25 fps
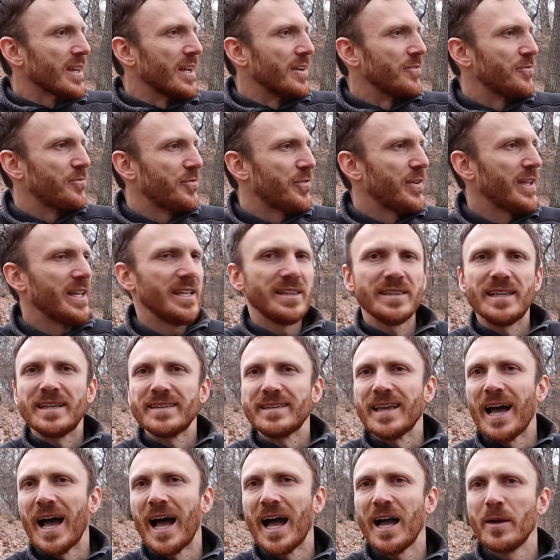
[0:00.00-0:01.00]
feel
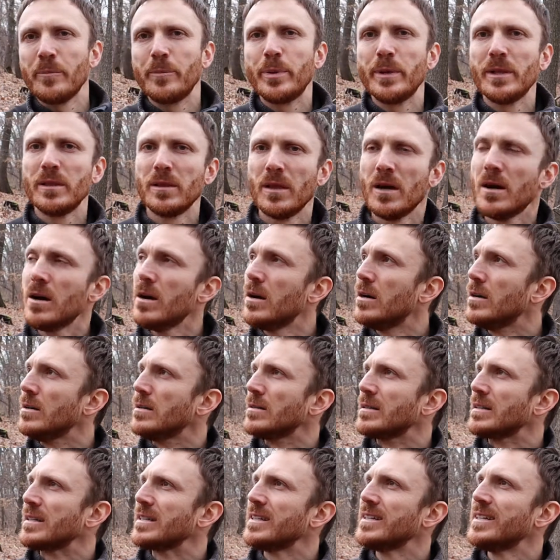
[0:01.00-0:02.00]
that I
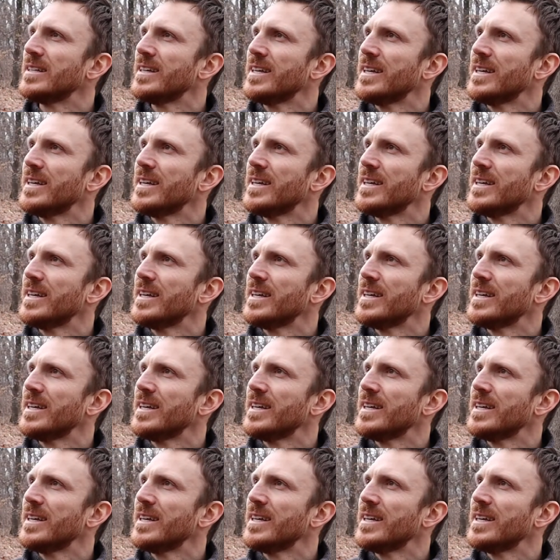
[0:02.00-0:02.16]
belong